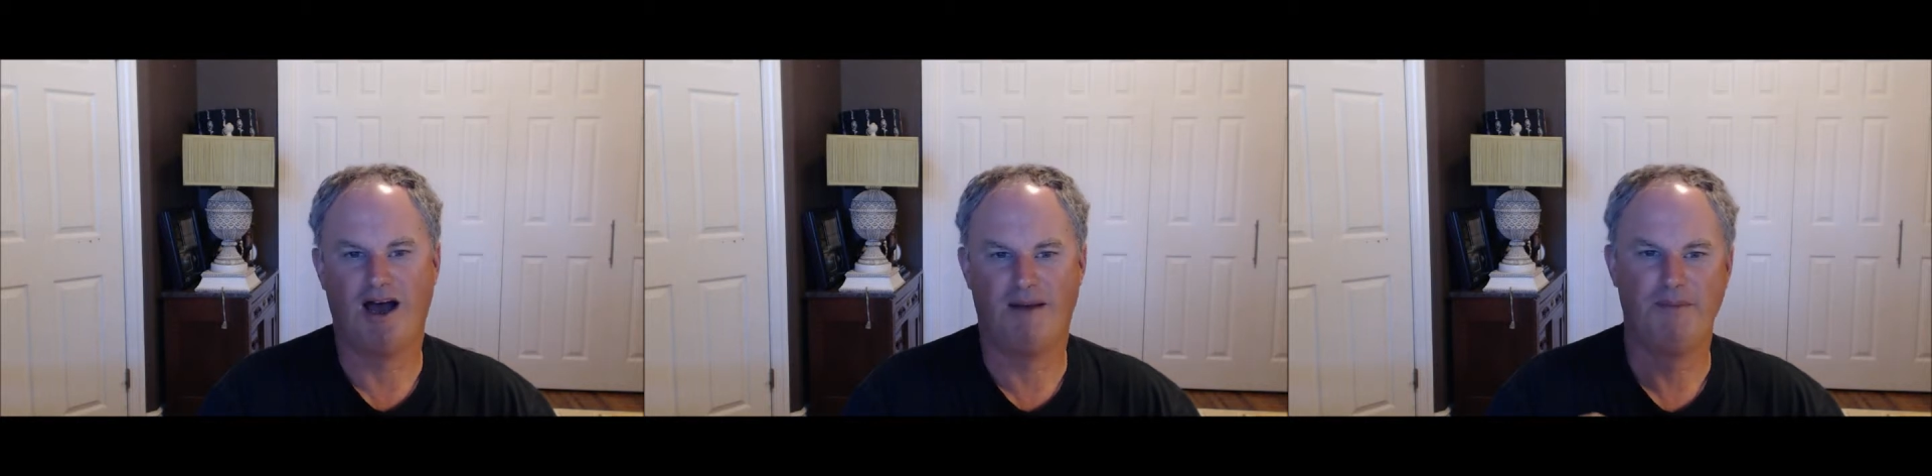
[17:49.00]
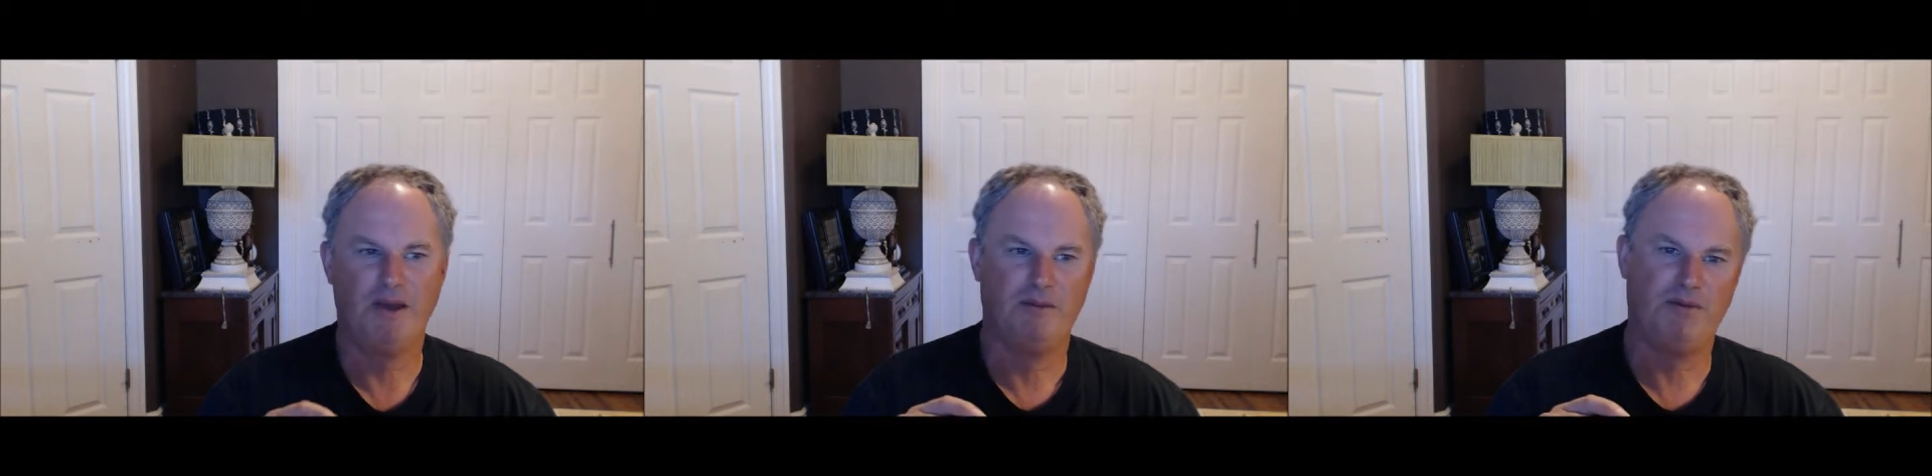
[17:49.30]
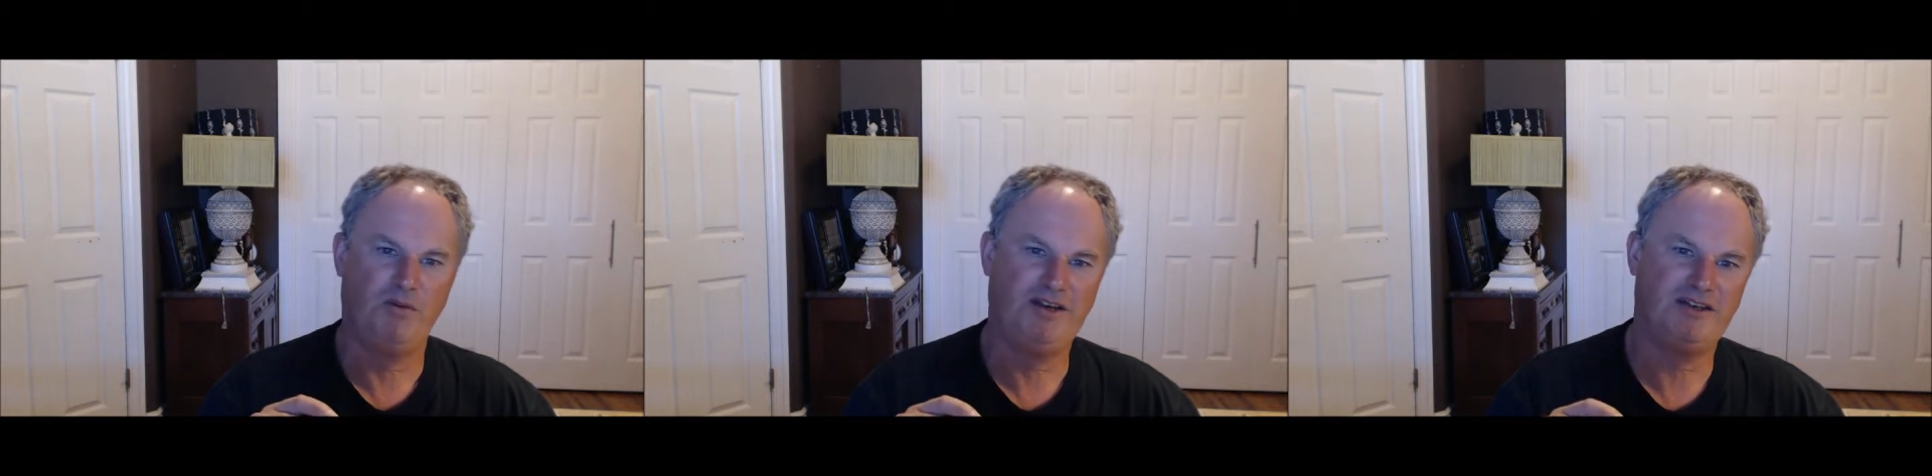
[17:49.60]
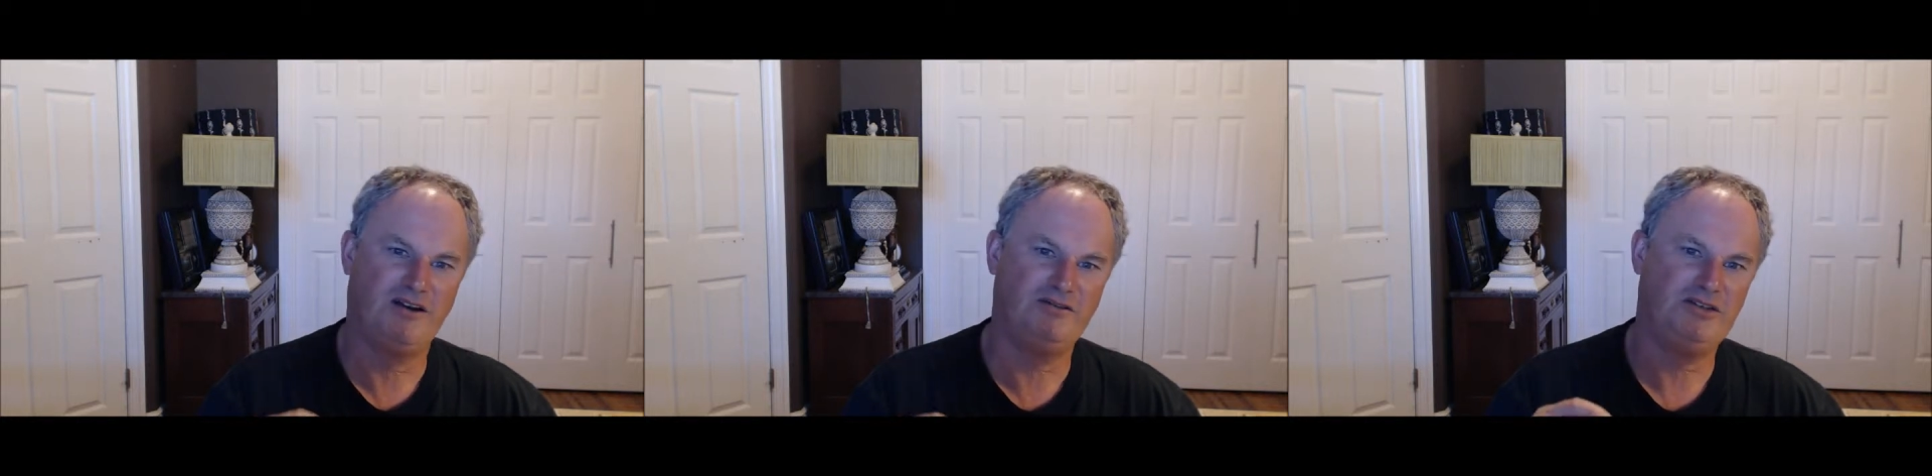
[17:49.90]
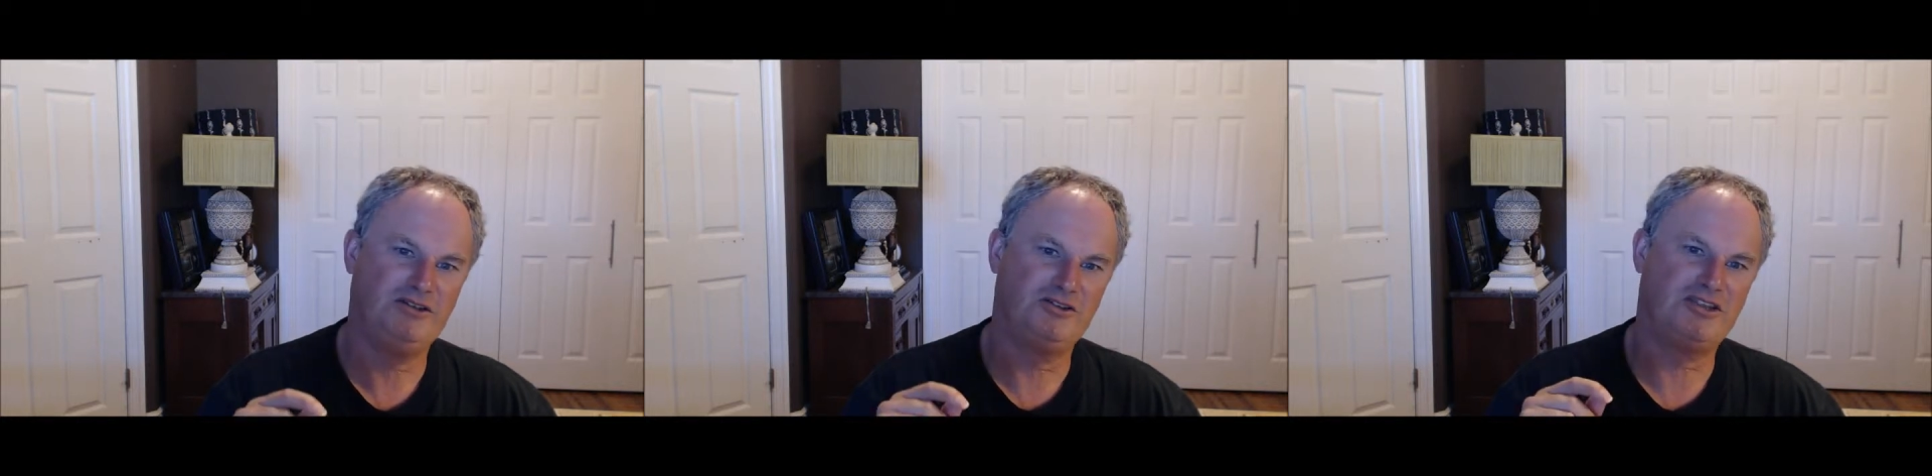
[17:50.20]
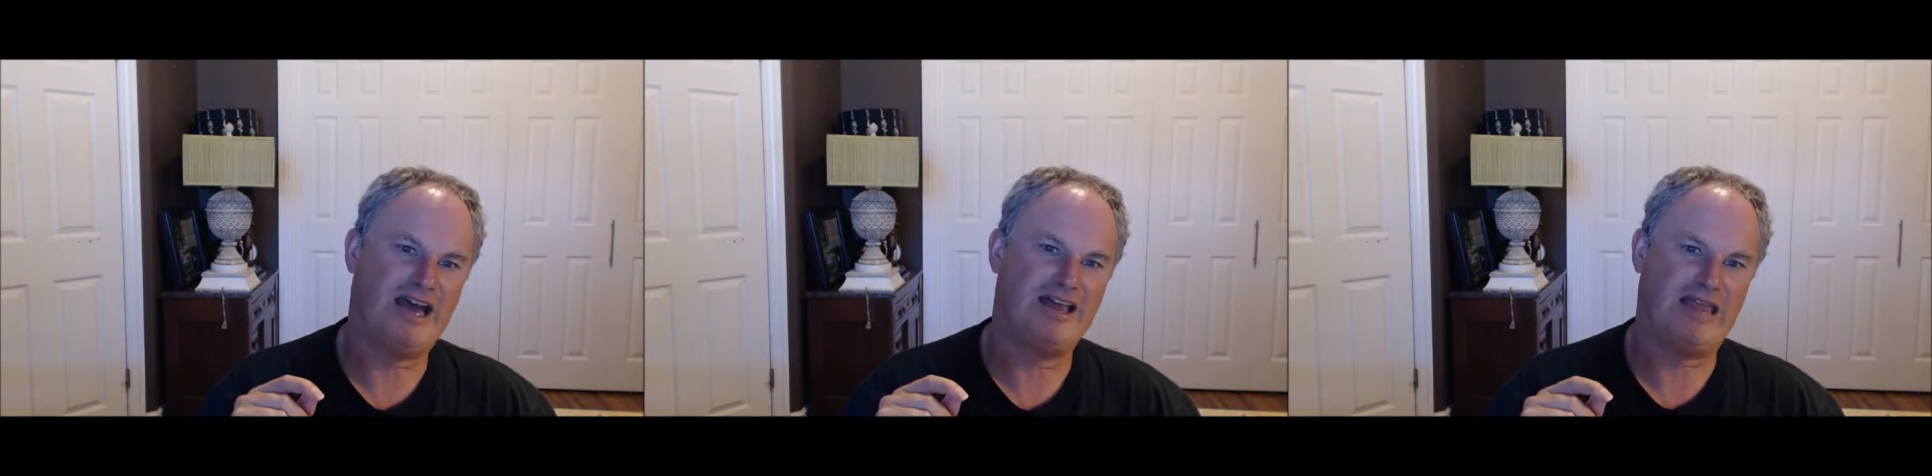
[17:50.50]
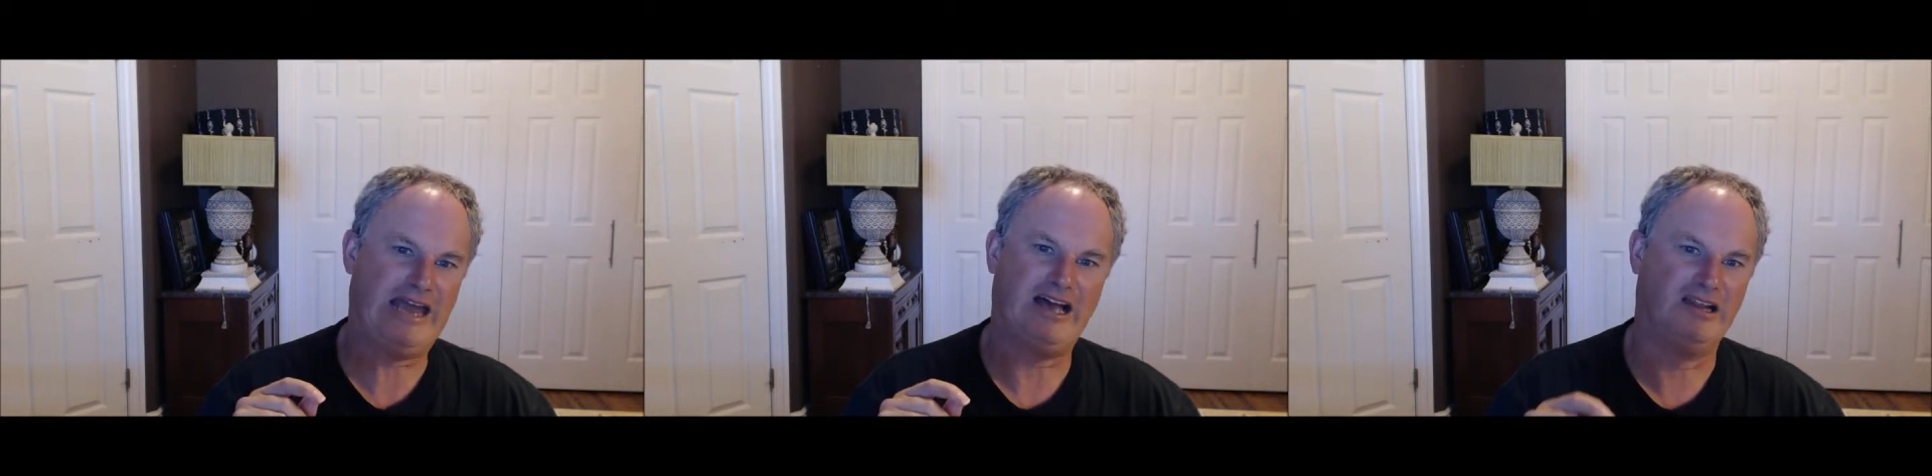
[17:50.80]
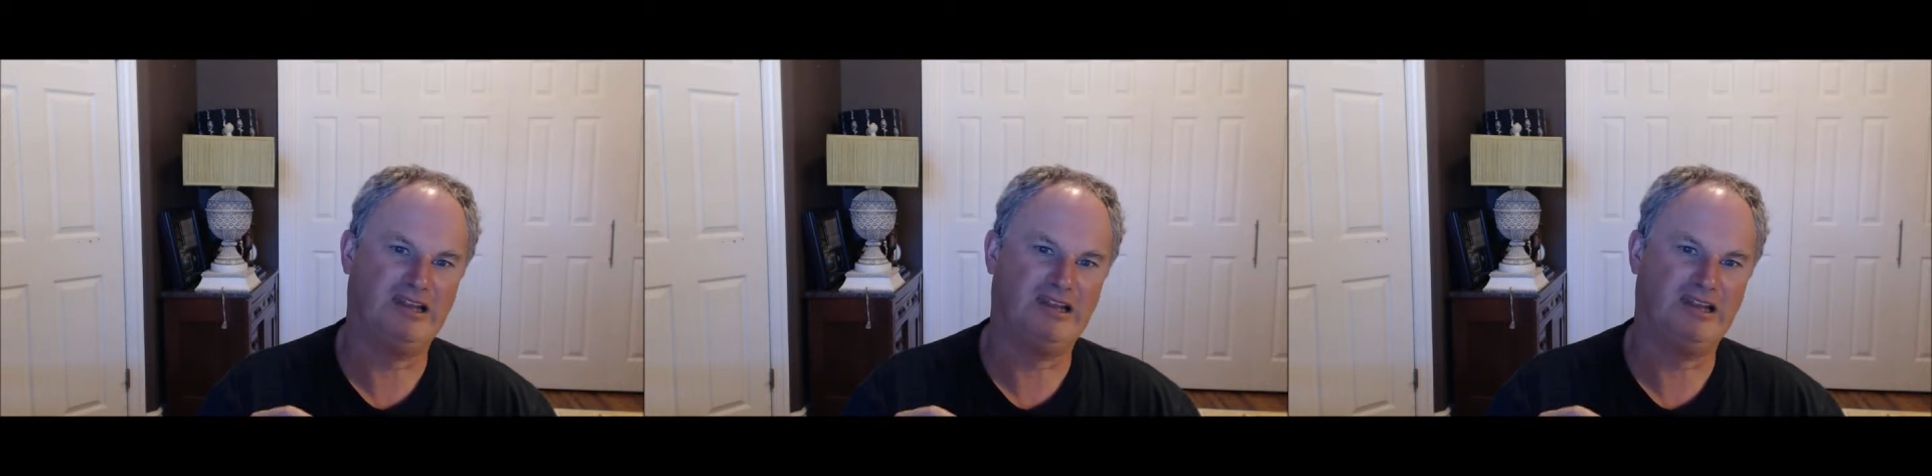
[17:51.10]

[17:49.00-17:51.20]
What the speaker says: But we don't use that like